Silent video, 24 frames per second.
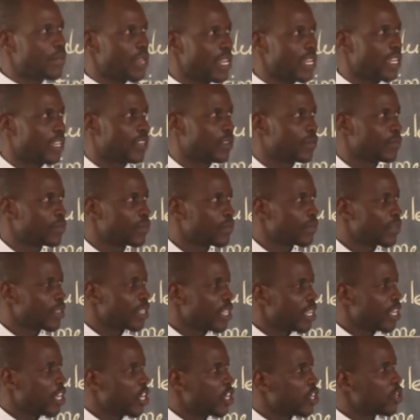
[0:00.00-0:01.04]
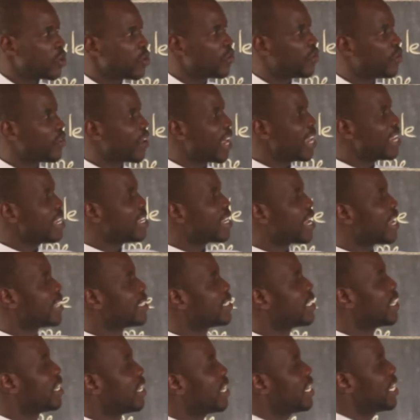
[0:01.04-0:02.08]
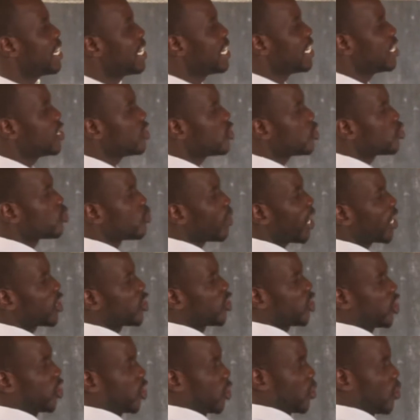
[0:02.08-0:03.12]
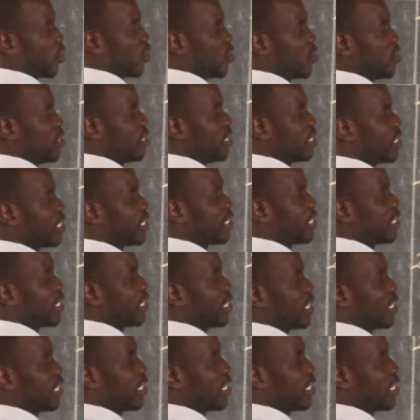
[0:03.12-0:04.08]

mean? You find that instructions,